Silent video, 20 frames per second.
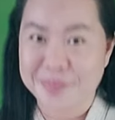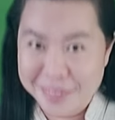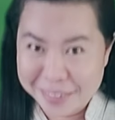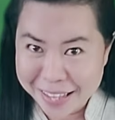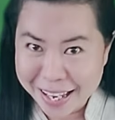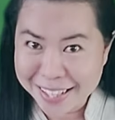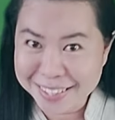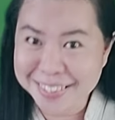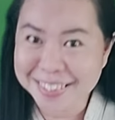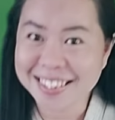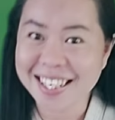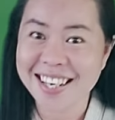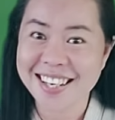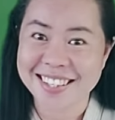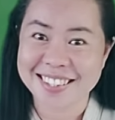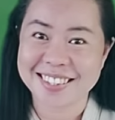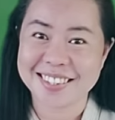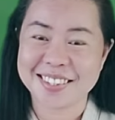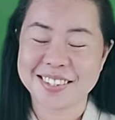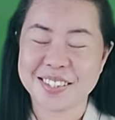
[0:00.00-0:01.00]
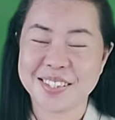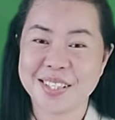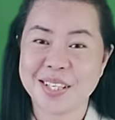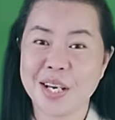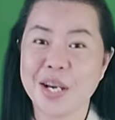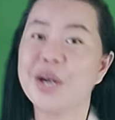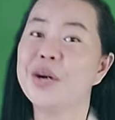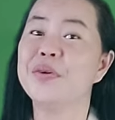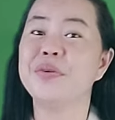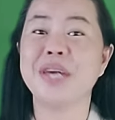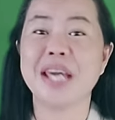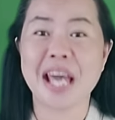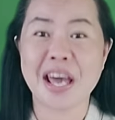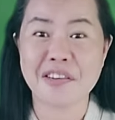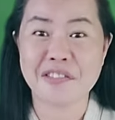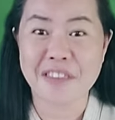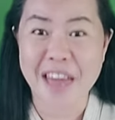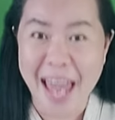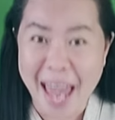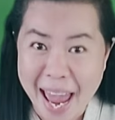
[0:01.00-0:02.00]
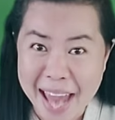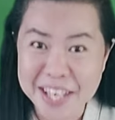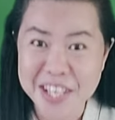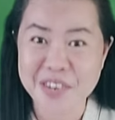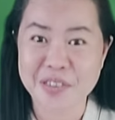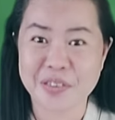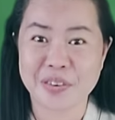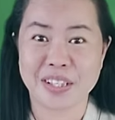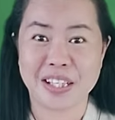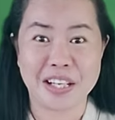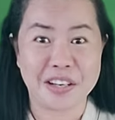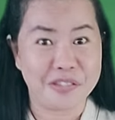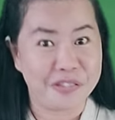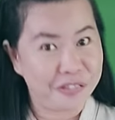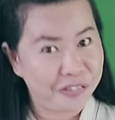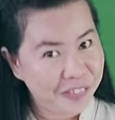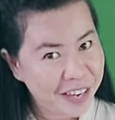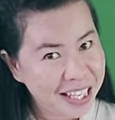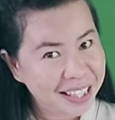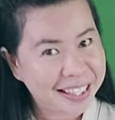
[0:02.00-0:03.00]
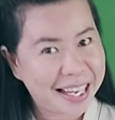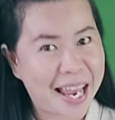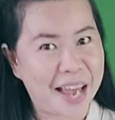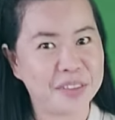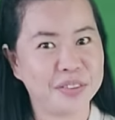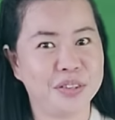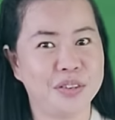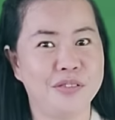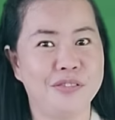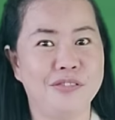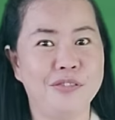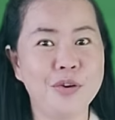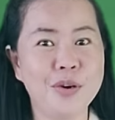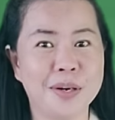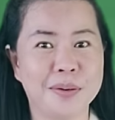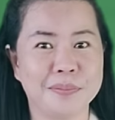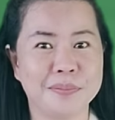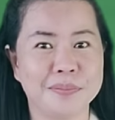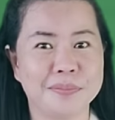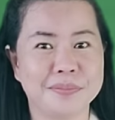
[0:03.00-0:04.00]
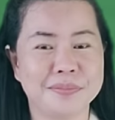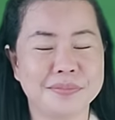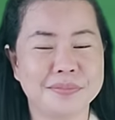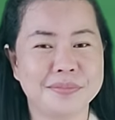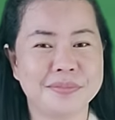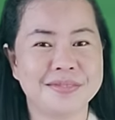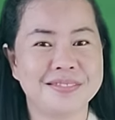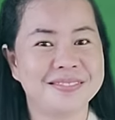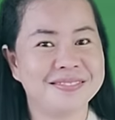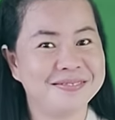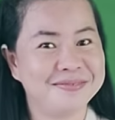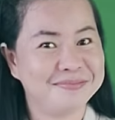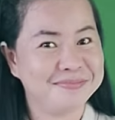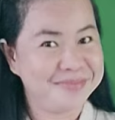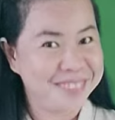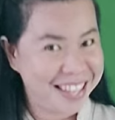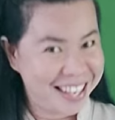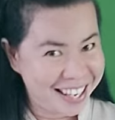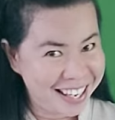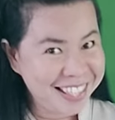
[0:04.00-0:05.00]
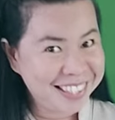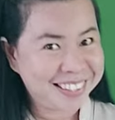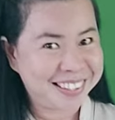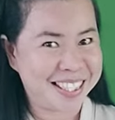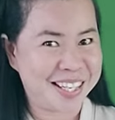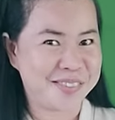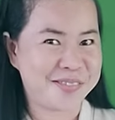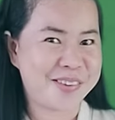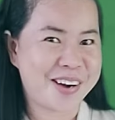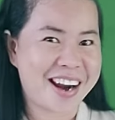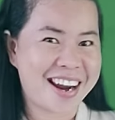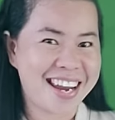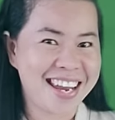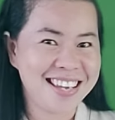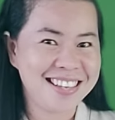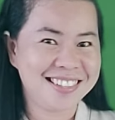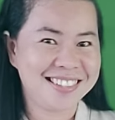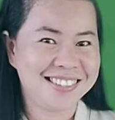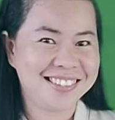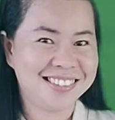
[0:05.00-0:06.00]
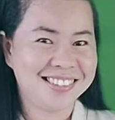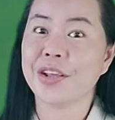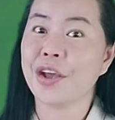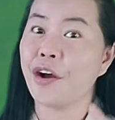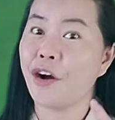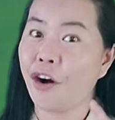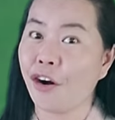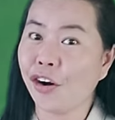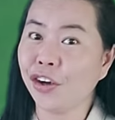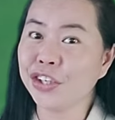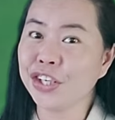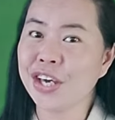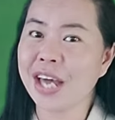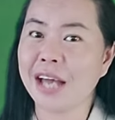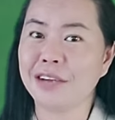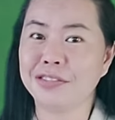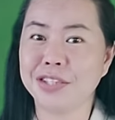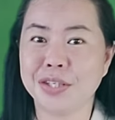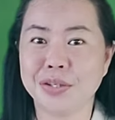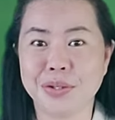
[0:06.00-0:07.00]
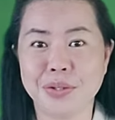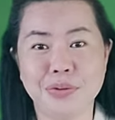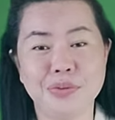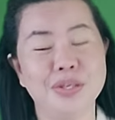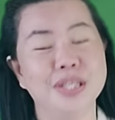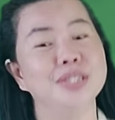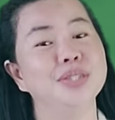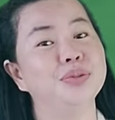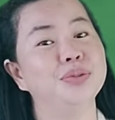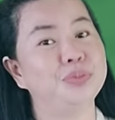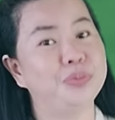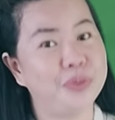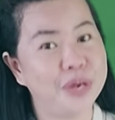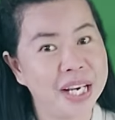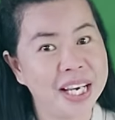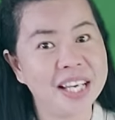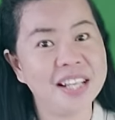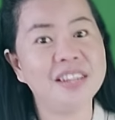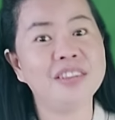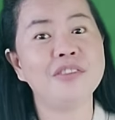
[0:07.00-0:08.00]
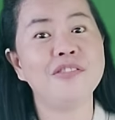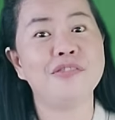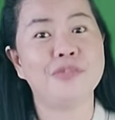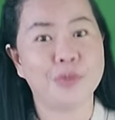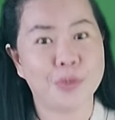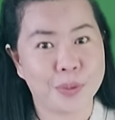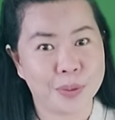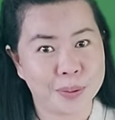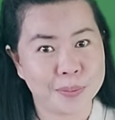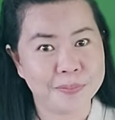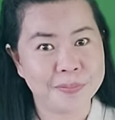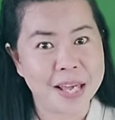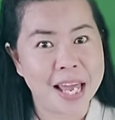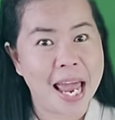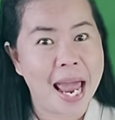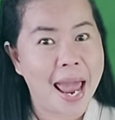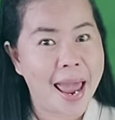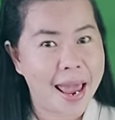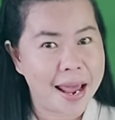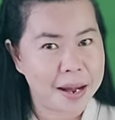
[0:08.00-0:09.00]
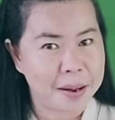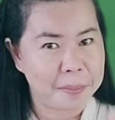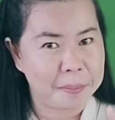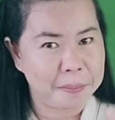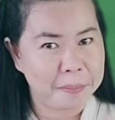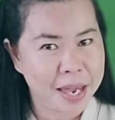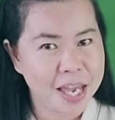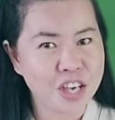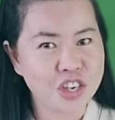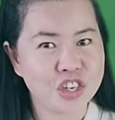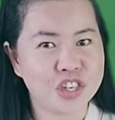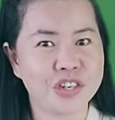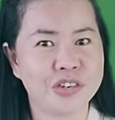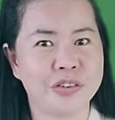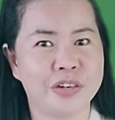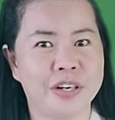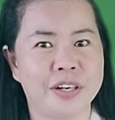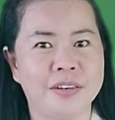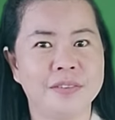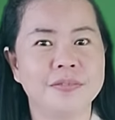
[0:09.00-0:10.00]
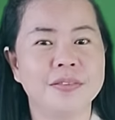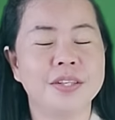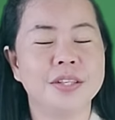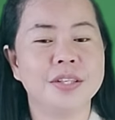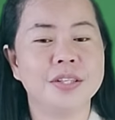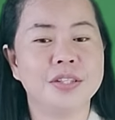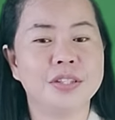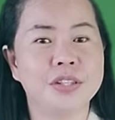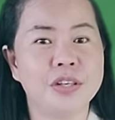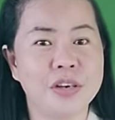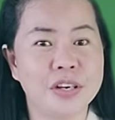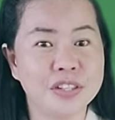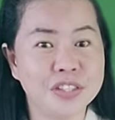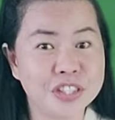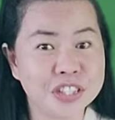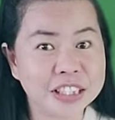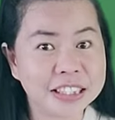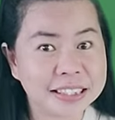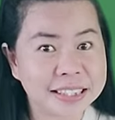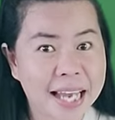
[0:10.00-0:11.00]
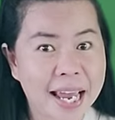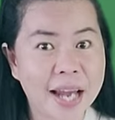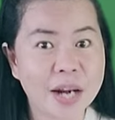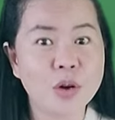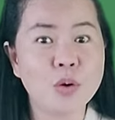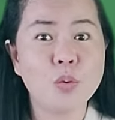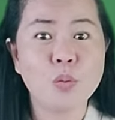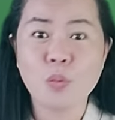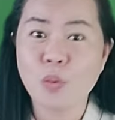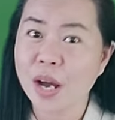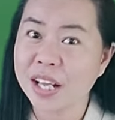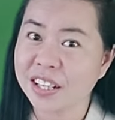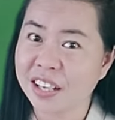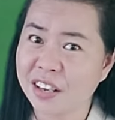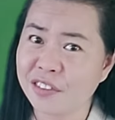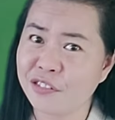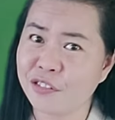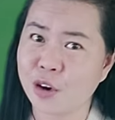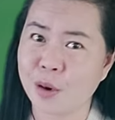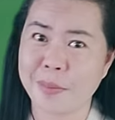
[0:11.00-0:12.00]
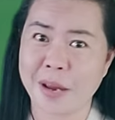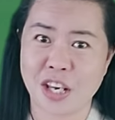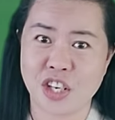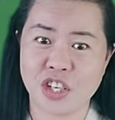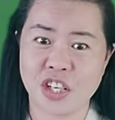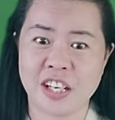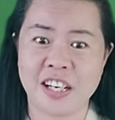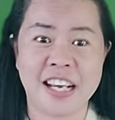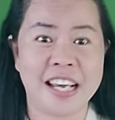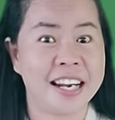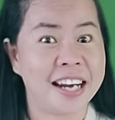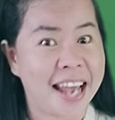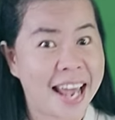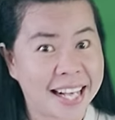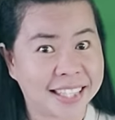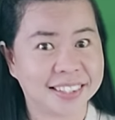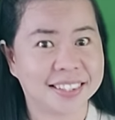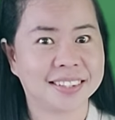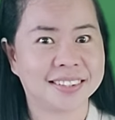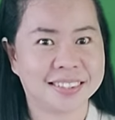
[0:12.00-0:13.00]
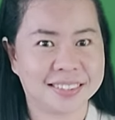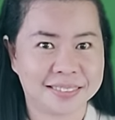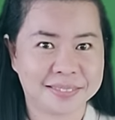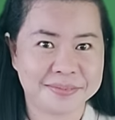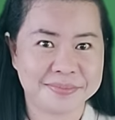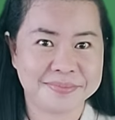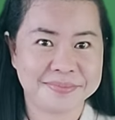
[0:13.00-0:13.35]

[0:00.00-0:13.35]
That's it. We have accurately filled out the form. Easy, right? All you have to do is read the form and make sure to understand what information it asks.